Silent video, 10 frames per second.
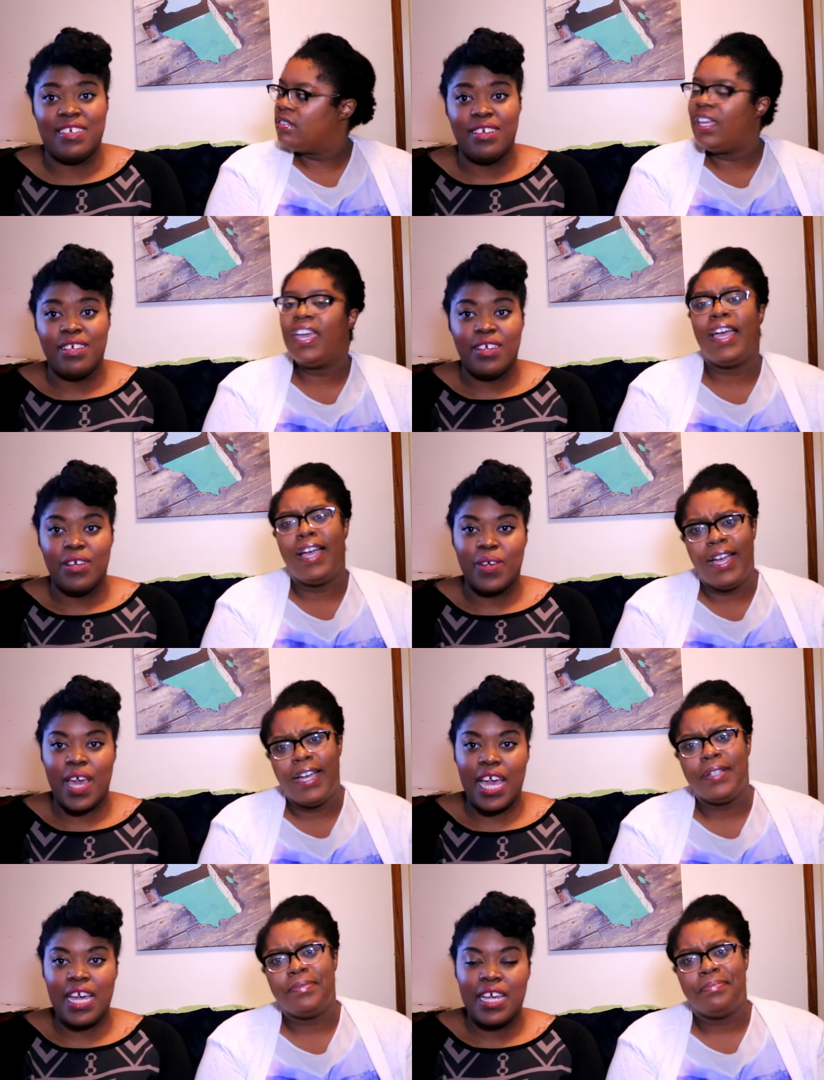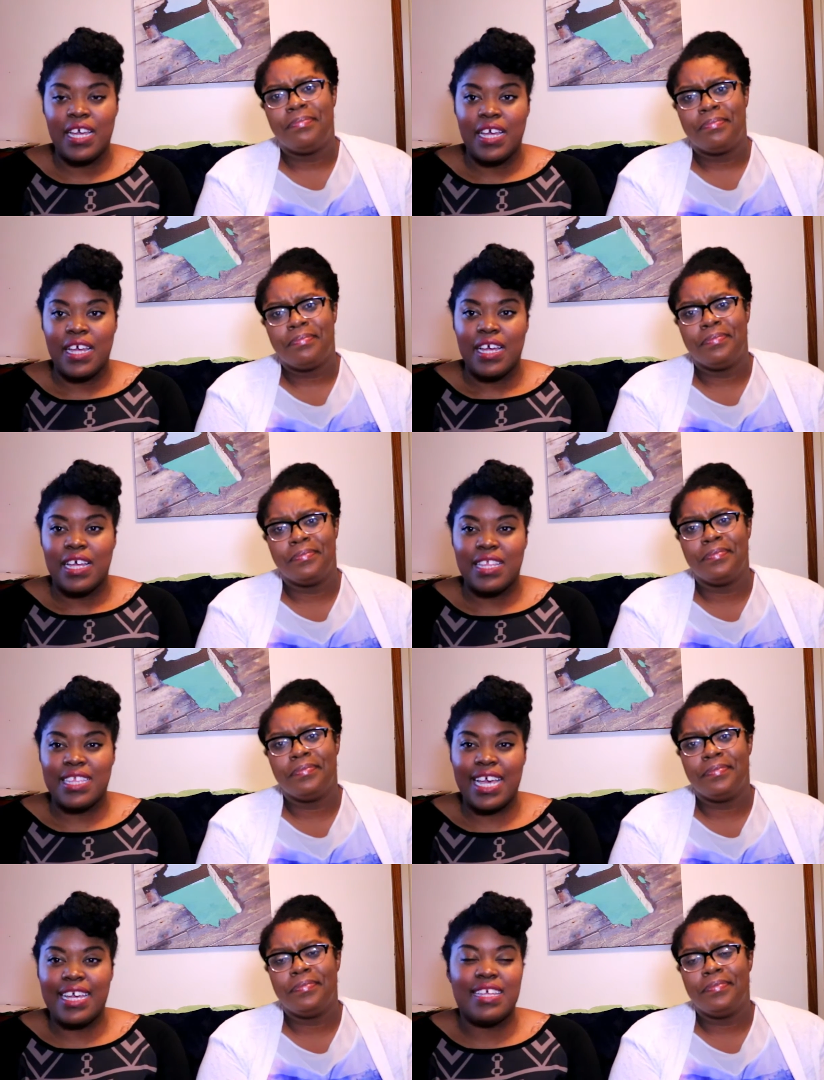Speaker 1: Yeah.
Speaker 2: Okay? Mm-hmm.
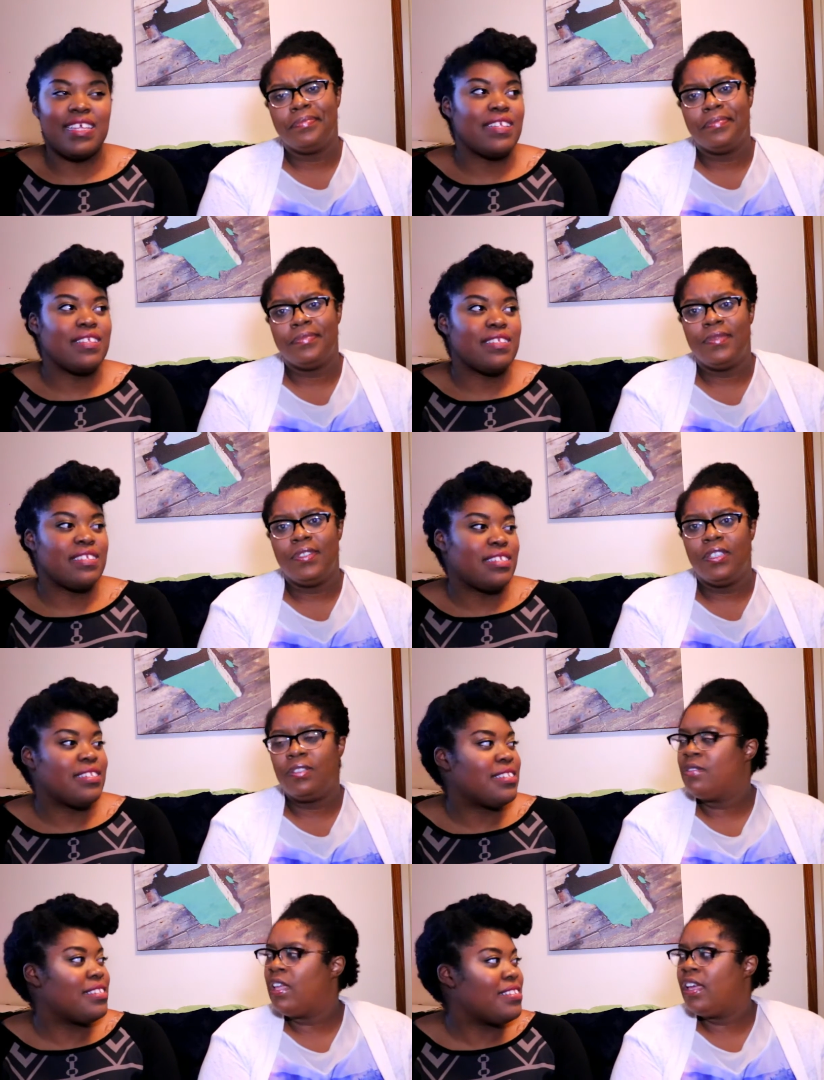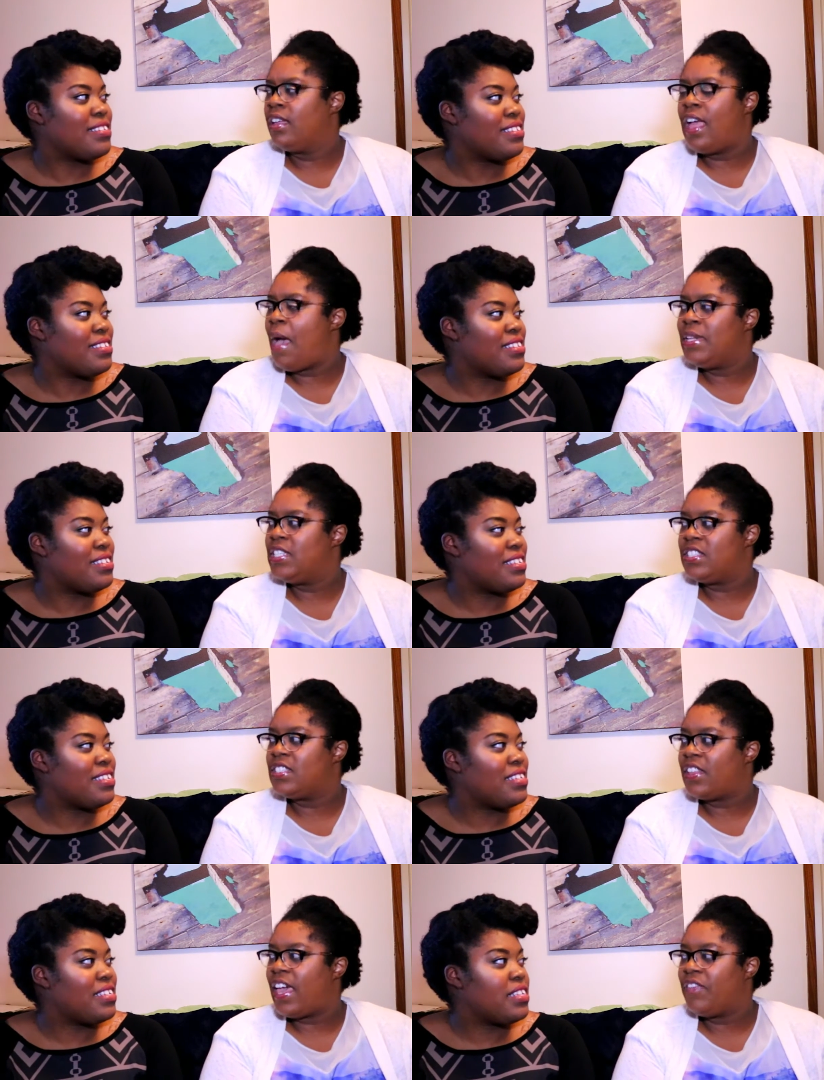Like,
Speaker 1: how many seasons
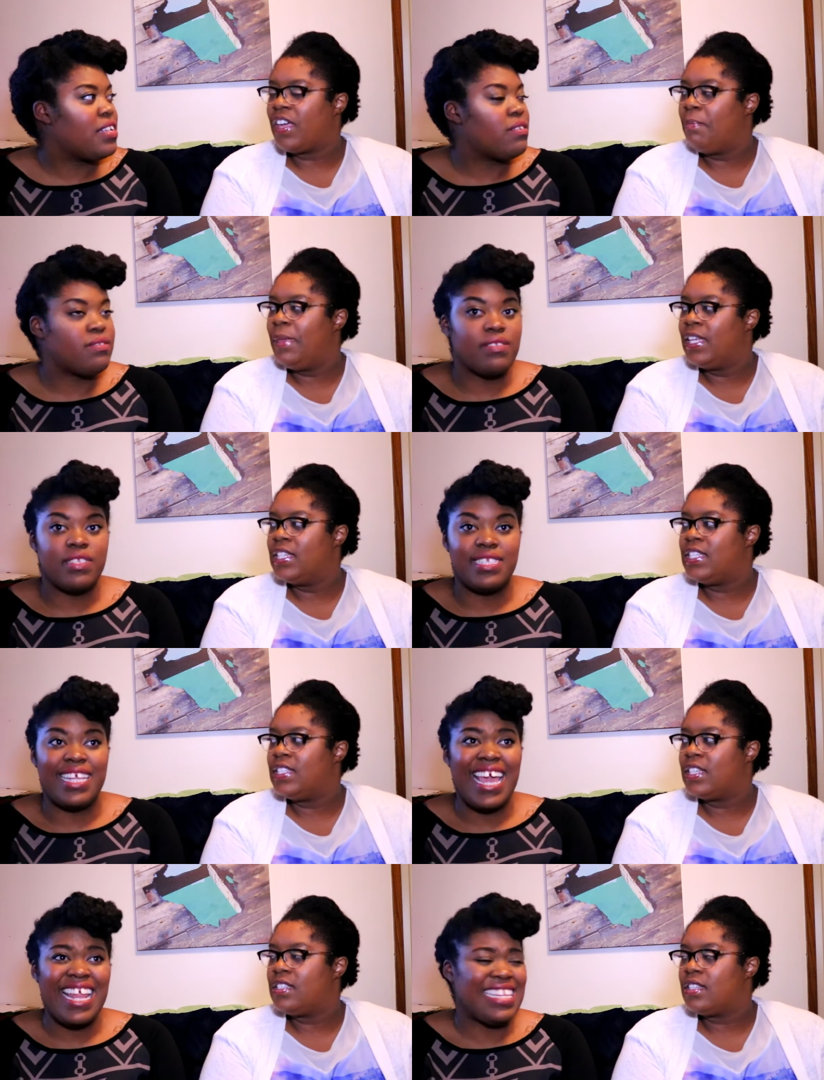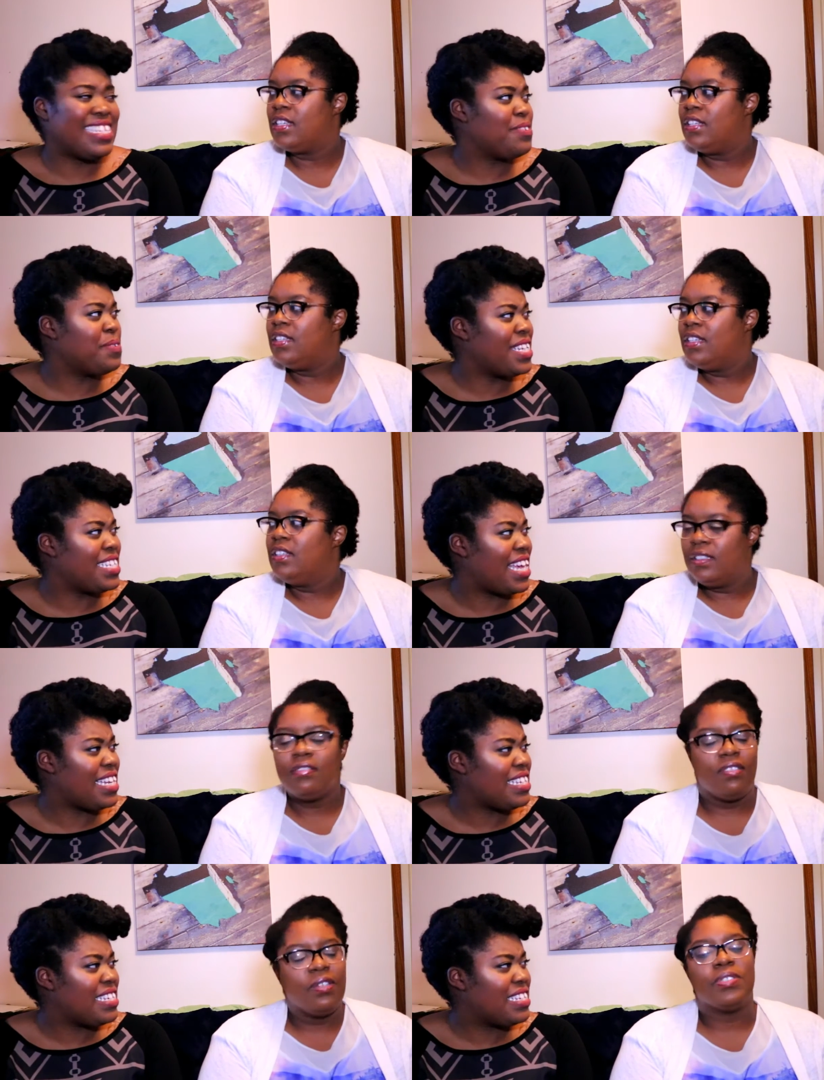do they have? Like a million seasons.
Speaker 2: Ten. Does it wasn't ten?
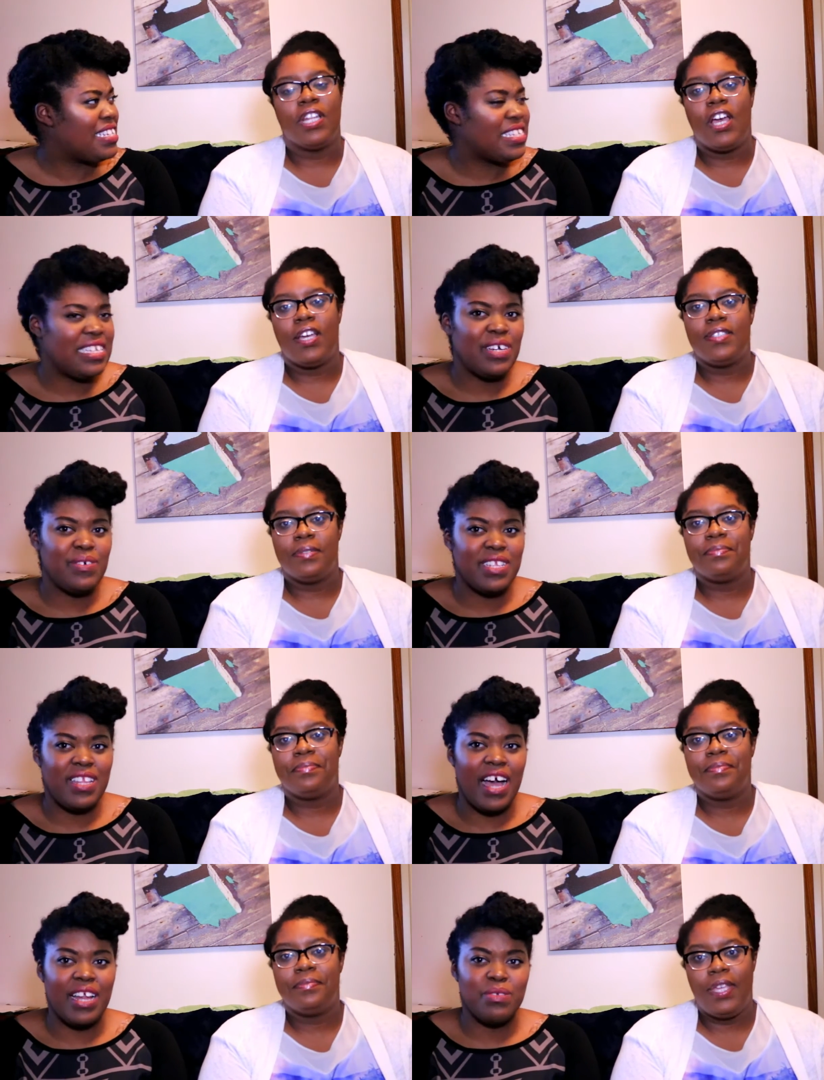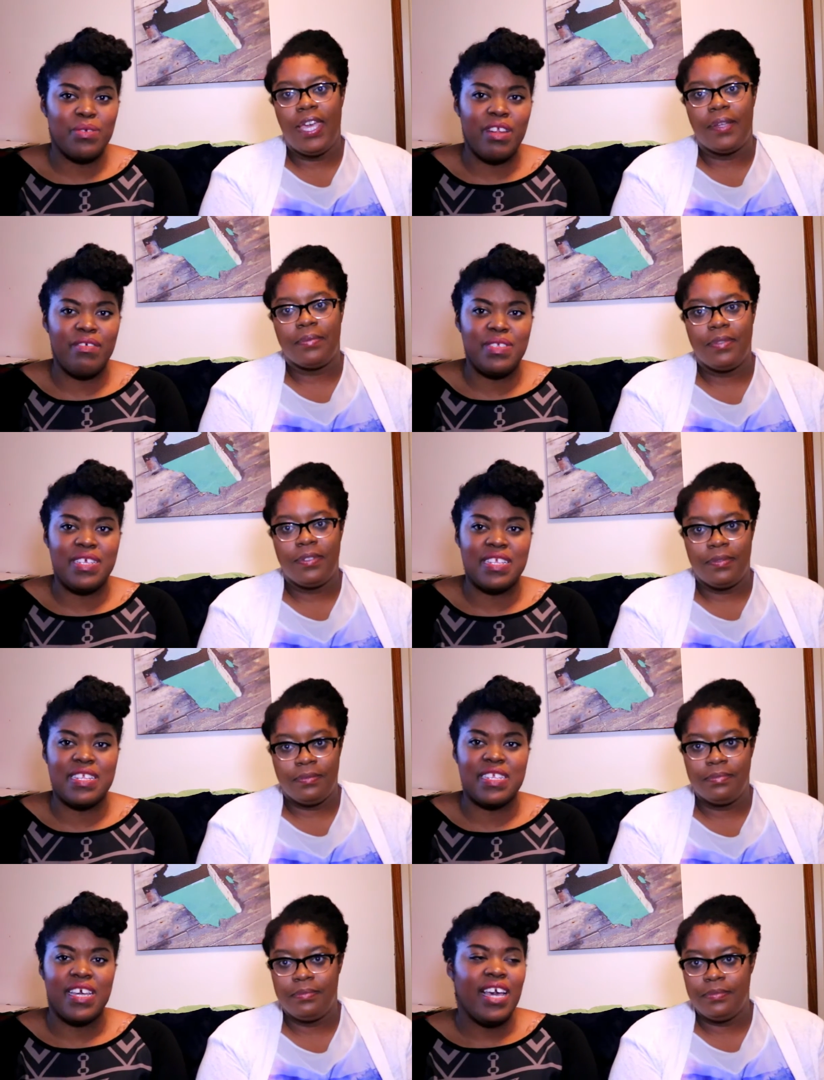It was a lot. It was a lot. It was yeah. quite a few
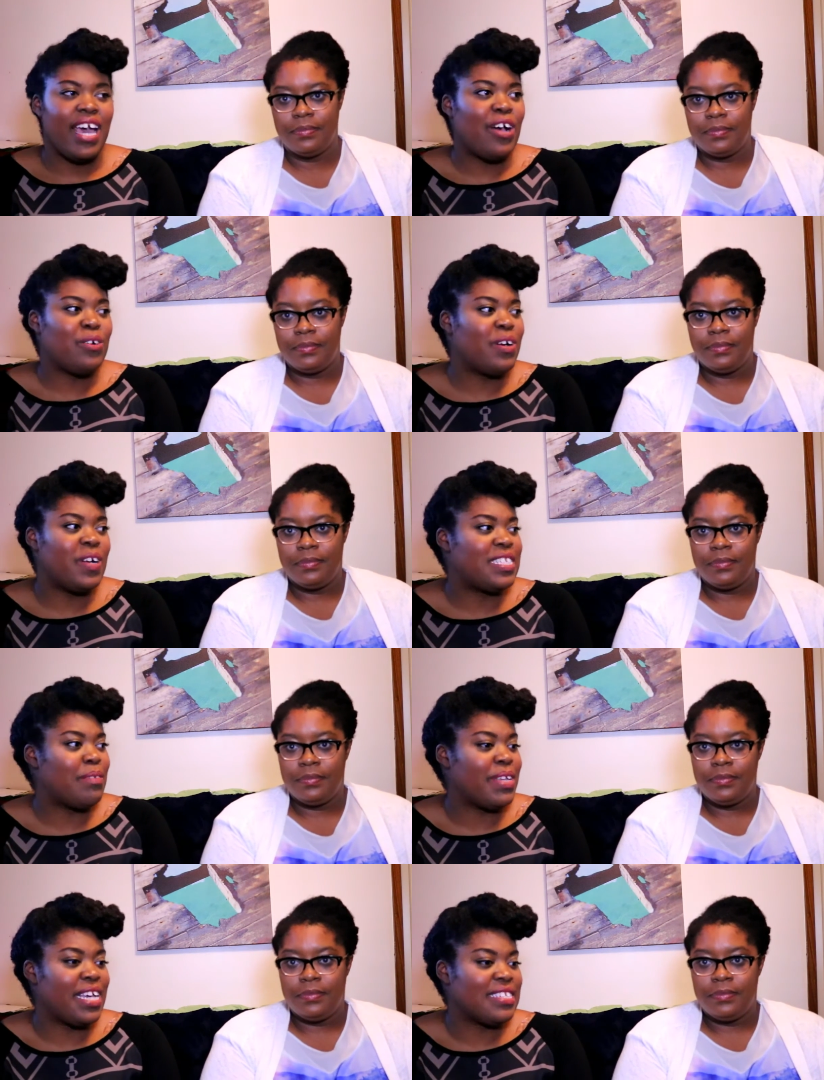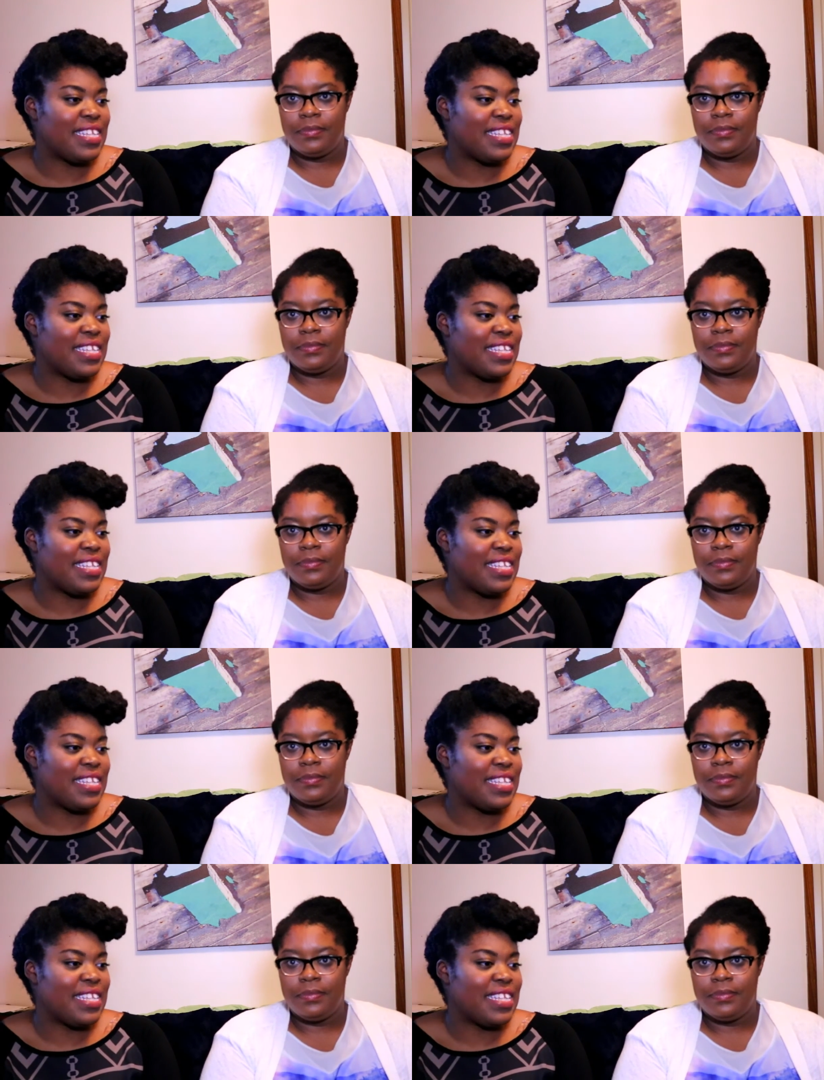seasons. Mm-hmm. Or or something else